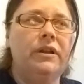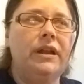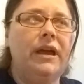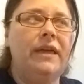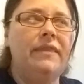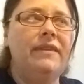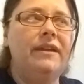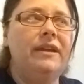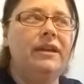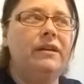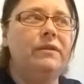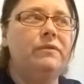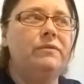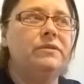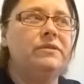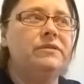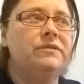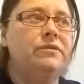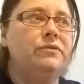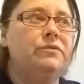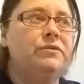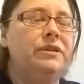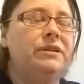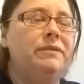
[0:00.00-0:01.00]
I think it was
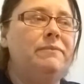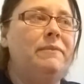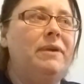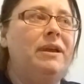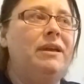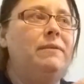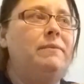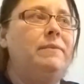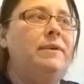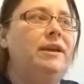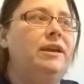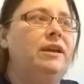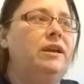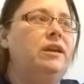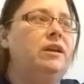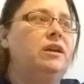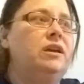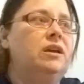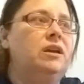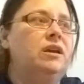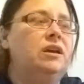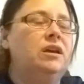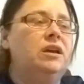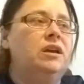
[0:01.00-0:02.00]
only maybe
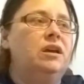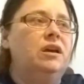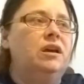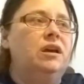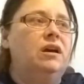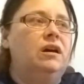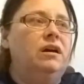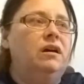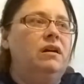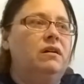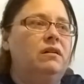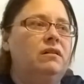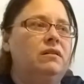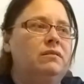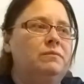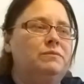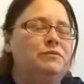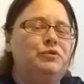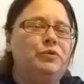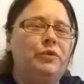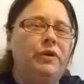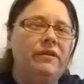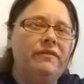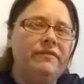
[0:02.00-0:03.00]

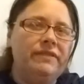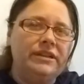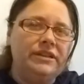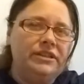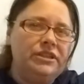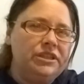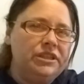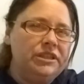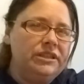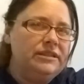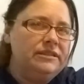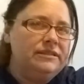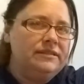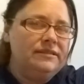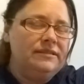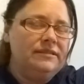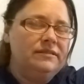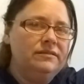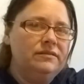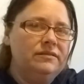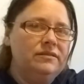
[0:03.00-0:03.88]
12 inches.